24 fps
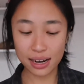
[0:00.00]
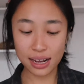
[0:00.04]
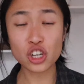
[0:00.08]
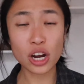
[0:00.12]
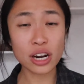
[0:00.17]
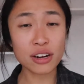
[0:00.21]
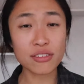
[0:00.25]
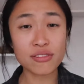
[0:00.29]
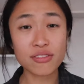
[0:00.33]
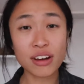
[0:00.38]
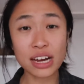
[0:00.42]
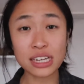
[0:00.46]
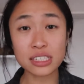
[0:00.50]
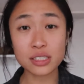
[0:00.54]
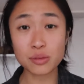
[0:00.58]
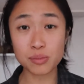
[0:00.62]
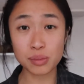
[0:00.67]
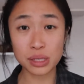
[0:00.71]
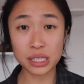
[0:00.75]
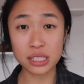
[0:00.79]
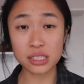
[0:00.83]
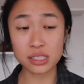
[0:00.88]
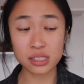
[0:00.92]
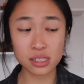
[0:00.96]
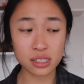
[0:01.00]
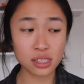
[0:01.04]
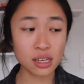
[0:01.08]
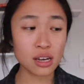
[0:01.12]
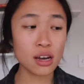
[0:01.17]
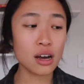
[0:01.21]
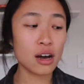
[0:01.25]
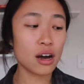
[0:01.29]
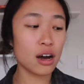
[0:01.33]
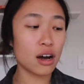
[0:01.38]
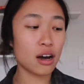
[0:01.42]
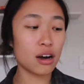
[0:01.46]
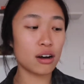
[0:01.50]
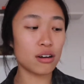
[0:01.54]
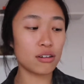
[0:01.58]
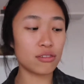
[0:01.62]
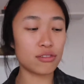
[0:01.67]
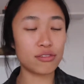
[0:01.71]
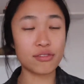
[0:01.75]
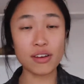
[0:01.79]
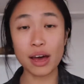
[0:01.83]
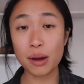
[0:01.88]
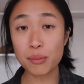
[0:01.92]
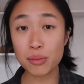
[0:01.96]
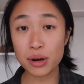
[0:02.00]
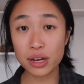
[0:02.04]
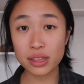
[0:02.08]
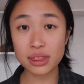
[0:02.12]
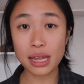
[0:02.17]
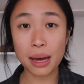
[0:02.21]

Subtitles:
Try to find a piece of fabric